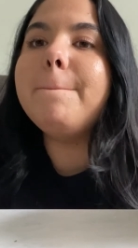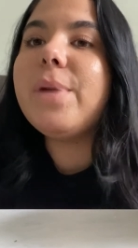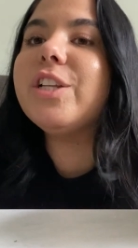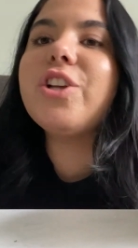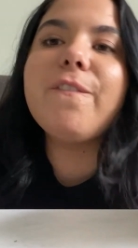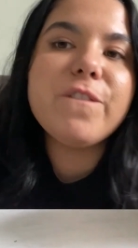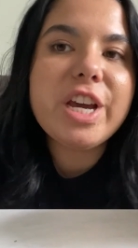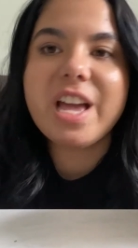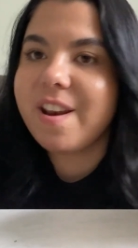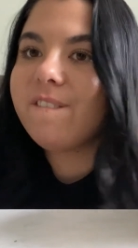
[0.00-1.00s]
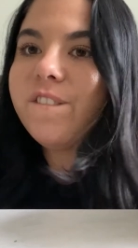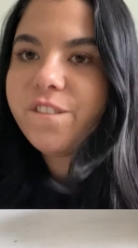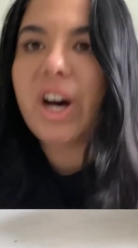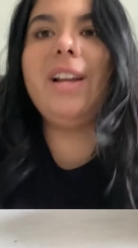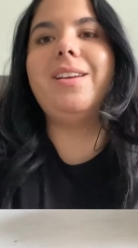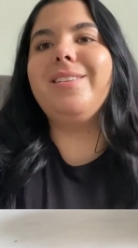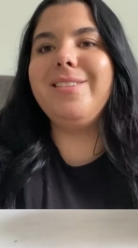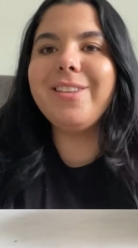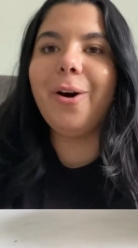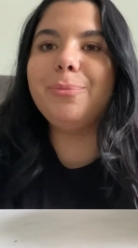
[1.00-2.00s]
much freaking fun.
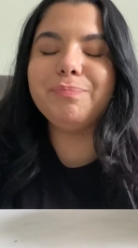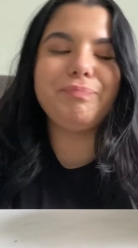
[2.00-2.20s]
So